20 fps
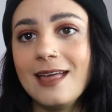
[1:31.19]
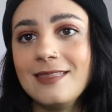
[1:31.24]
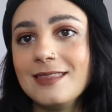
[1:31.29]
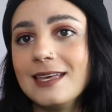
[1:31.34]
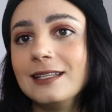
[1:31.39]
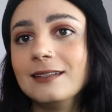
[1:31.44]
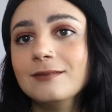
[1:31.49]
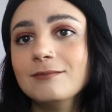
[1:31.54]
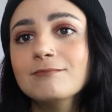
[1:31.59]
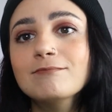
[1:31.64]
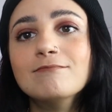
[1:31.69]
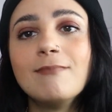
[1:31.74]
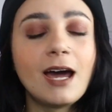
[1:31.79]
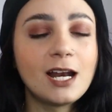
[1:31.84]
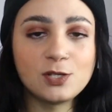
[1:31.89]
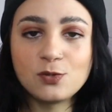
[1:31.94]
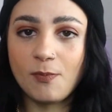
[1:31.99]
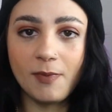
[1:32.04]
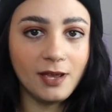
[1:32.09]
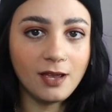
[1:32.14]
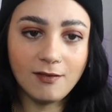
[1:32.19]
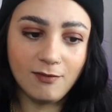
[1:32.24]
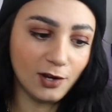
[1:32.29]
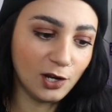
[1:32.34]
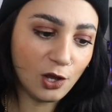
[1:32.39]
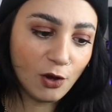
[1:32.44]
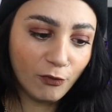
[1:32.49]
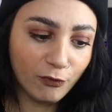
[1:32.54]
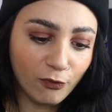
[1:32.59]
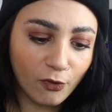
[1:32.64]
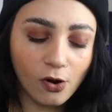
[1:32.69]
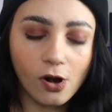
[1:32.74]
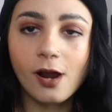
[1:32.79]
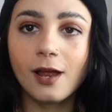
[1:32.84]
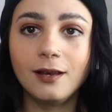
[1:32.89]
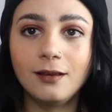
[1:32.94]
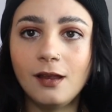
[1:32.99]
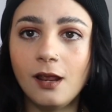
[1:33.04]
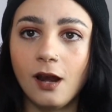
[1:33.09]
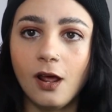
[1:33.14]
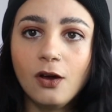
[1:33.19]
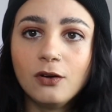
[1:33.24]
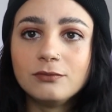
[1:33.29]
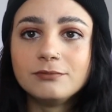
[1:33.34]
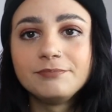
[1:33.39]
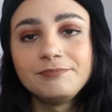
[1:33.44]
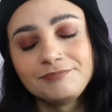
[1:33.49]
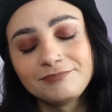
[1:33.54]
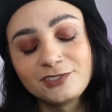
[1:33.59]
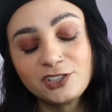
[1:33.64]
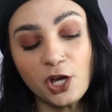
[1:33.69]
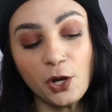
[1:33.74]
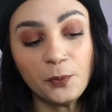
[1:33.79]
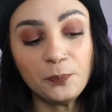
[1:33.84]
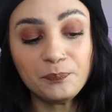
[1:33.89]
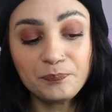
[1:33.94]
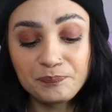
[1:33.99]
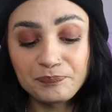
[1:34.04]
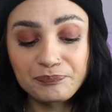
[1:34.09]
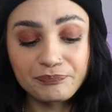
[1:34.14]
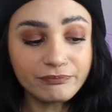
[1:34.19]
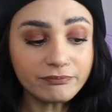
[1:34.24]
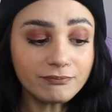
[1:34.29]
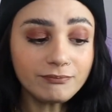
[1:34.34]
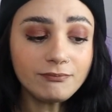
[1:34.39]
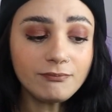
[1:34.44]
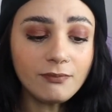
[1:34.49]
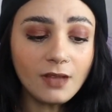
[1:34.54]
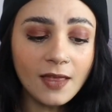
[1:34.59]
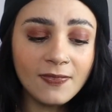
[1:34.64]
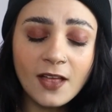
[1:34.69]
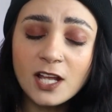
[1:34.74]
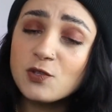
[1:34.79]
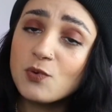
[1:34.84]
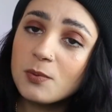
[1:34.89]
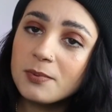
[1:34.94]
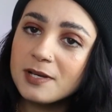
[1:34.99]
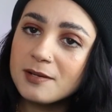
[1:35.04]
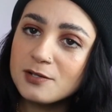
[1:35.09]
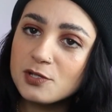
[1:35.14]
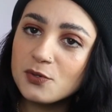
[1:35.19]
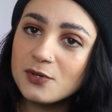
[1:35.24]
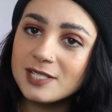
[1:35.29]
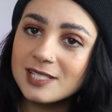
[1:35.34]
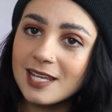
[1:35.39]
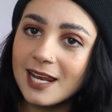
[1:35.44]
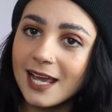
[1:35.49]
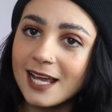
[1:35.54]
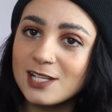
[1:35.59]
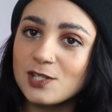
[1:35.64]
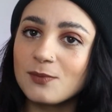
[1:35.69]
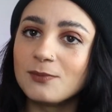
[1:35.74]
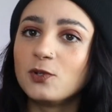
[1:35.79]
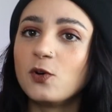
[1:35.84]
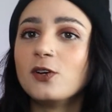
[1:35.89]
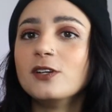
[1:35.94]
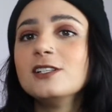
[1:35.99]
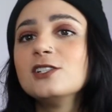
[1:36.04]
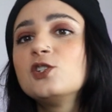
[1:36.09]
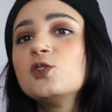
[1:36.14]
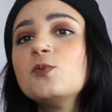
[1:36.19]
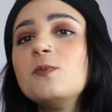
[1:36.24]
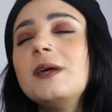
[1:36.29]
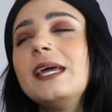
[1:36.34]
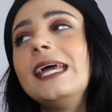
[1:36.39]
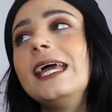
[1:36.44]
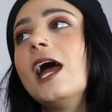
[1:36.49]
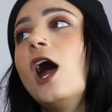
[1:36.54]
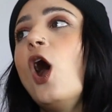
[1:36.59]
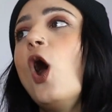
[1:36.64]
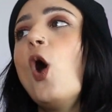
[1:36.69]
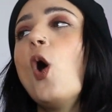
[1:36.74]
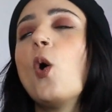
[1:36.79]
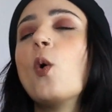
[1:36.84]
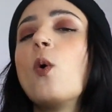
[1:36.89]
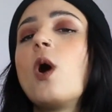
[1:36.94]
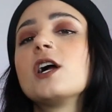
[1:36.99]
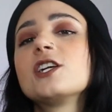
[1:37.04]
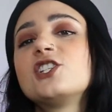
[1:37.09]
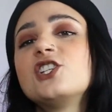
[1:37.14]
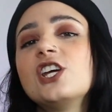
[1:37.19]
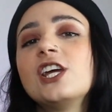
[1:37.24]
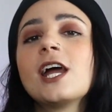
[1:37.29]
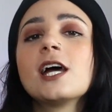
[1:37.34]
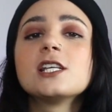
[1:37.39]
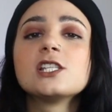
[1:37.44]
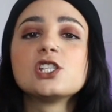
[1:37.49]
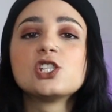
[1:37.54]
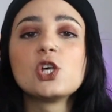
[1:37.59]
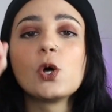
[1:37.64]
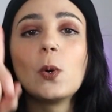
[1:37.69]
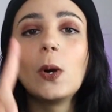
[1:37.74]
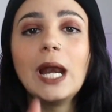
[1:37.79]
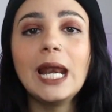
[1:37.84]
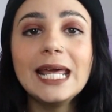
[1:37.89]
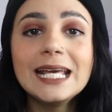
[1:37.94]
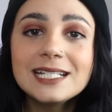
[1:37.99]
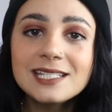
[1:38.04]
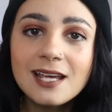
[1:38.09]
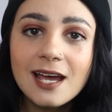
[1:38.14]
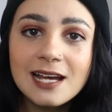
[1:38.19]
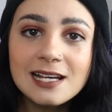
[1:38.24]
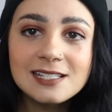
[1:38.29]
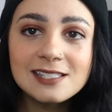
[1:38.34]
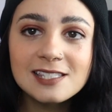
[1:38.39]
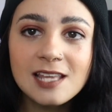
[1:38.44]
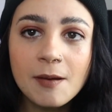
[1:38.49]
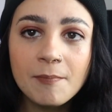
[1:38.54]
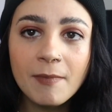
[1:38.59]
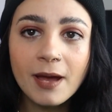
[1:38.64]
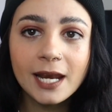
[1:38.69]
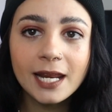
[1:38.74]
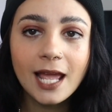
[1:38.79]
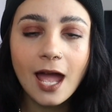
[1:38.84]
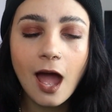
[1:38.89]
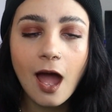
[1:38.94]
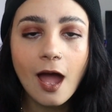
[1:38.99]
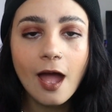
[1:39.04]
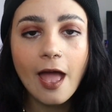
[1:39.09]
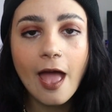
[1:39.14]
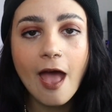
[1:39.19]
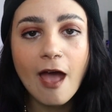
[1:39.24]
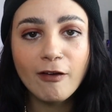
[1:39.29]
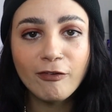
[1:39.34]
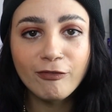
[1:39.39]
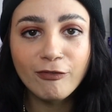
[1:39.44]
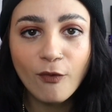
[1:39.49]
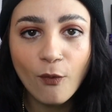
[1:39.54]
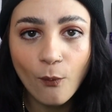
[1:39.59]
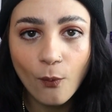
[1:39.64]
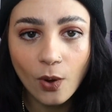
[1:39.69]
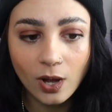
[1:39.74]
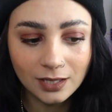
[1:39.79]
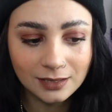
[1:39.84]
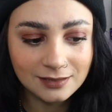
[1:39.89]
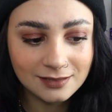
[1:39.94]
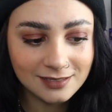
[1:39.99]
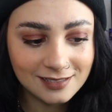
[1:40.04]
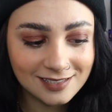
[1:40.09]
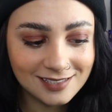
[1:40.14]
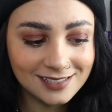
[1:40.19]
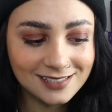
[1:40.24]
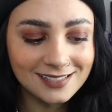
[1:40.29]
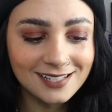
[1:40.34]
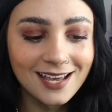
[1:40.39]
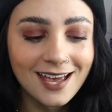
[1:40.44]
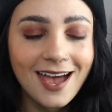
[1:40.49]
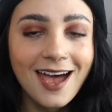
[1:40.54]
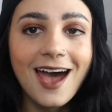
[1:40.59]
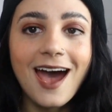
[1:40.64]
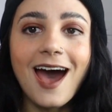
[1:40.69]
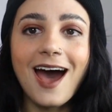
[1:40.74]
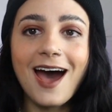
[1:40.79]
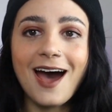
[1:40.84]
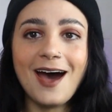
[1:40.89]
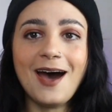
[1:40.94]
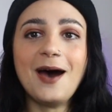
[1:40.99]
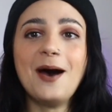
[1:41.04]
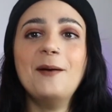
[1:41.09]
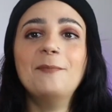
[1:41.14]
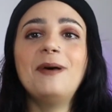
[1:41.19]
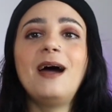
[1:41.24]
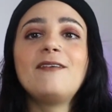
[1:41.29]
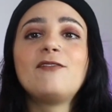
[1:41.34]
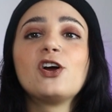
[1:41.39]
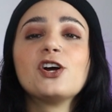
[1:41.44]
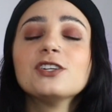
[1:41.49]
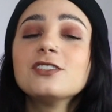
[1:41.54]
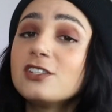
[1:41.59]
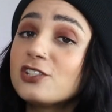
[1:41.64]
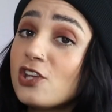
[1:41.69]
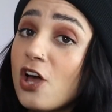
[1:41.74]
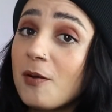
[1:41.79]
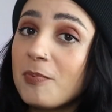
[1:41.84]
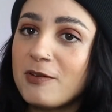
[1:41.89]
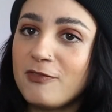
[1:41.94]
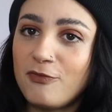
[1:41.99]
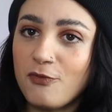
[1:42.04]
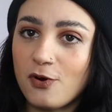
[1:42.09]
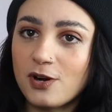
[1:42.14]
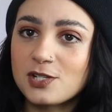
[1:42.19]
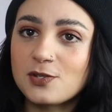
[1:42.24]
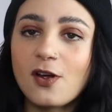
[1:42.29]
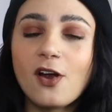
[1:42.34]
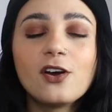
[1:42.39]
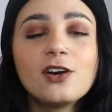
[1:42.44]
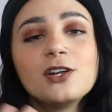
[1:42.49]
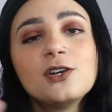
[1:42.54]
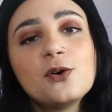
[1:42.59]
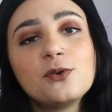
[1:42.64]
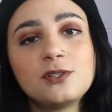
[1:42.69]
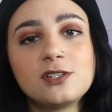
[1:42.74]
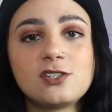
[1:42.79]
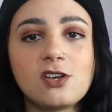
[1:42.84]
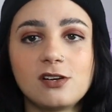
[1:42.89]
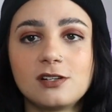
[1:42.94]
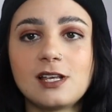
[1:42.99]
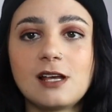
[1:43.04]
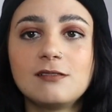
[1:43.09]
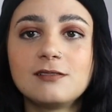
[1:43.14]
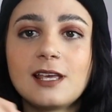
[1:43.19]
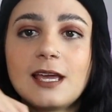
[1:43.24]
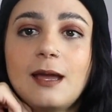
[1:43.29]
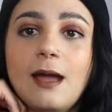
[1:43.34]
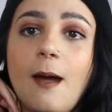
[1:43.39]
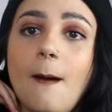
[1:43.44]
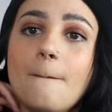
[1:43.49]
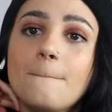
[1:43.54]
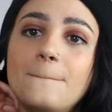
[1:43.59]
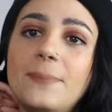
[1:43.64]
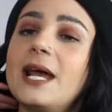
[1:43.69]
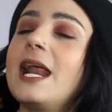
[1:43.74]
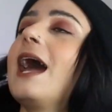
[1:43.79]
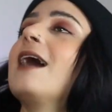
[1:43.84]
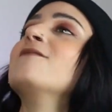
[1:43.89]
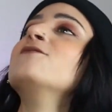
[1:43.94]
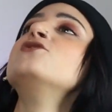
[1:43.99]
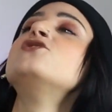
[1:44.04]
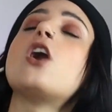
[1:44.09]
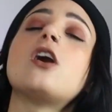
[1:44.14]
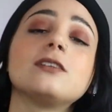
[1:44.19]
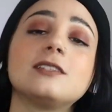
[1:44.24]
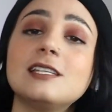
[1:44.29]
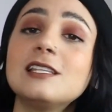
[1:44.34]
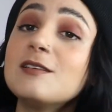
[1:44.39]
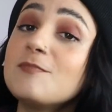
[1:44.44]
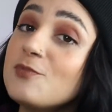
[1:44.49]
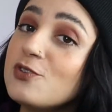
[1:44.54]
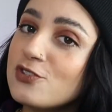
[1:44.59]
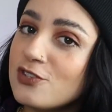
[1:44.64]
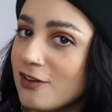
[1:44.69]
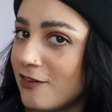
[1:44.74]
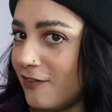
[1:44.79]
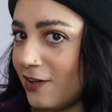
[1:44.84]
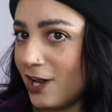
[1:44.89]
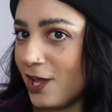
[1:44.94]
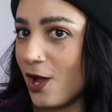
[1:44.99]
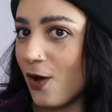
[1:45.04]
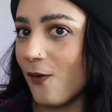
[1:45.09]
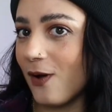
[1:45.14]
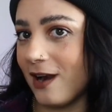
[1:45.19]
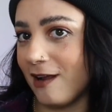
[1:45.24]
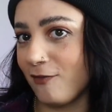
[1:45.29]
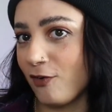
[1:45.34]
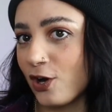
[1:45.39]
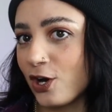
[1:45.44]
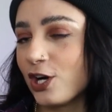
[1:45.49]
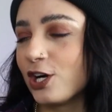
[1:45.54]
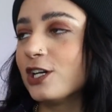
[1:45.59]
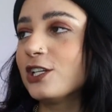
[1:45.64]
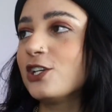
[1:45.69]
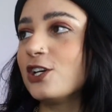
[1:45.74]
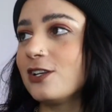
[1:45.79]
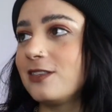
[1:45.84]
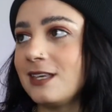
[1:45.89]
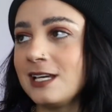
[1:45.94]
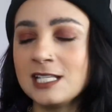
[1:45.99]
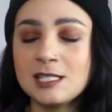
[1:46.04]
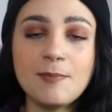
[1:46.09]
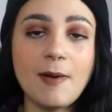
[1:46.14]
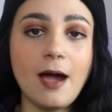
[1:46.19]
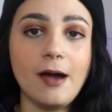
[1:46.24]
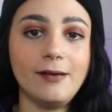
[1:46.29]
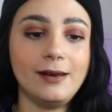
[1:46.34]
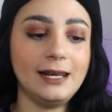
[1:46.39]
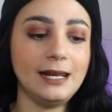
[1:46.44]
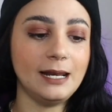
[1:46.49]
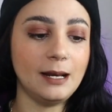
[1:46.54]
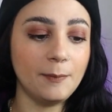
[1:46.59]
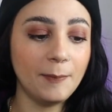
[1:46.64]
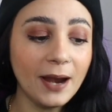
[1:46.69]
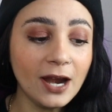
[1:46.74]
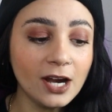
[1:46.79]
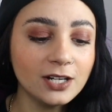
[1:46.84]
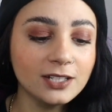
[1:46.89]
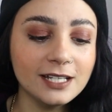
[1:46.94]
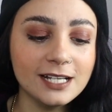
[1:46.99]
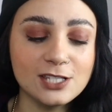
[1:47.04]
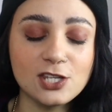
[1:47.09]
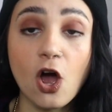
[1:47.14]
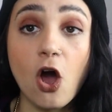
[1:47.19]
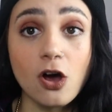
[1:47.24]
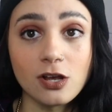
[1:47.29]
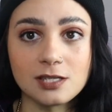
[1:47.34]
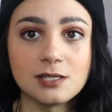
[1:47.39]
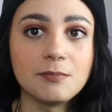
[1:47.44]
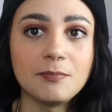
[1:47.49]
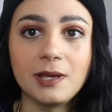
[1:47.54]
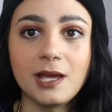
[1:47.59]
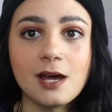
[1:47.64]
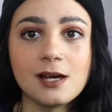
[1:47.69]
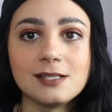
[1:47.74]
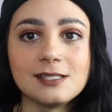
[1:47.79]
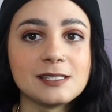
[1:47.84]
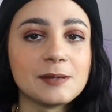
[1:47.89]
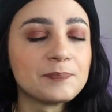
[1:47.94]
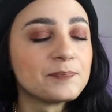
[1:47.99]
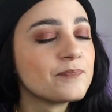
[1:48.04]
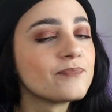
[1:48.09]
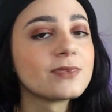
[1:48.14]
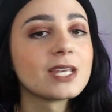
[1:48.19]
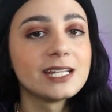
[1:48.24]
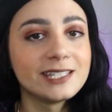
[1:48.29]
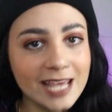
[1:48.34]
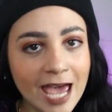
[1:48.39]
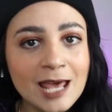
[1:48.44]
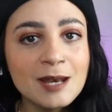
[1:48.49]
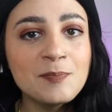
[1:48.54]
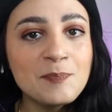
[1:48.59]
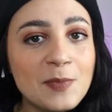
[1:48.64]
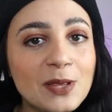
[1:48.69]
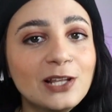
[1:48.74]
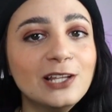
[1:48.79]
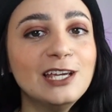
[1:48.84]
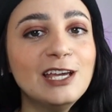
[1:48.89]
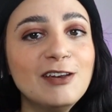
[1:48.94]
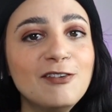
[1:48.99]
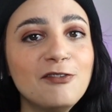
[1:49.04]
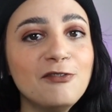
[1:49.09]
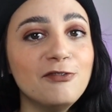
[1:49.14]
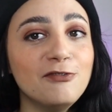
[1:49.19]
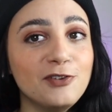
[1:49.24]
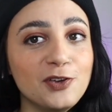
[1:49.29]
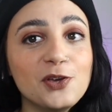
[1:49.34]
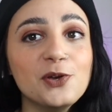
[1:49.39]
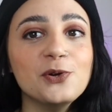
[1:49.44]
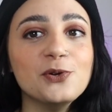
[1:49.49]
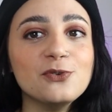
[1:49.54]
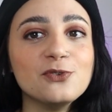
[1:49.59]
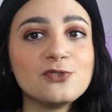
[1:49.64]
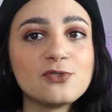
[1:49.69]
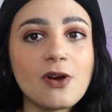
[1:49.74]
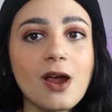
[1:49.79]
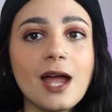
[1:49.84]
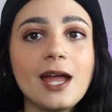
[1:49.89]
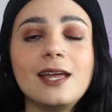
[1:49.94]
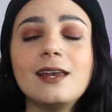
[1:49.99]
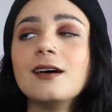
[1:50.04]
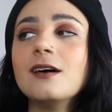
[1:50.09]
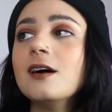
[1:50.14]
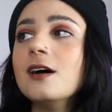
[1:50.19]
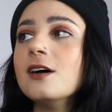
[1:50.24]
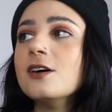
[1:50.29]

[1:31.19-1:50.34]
And then might as well make a video for it, you know? So that's what we're gonna be doing today. So I'm going to be watching Zolita'S Somebody I F Once. I've heard the song before, so I already know what the song sounds like, but I have not seen the music video and I've heard good things about it, and apparently it's awesome because 10 million views, right?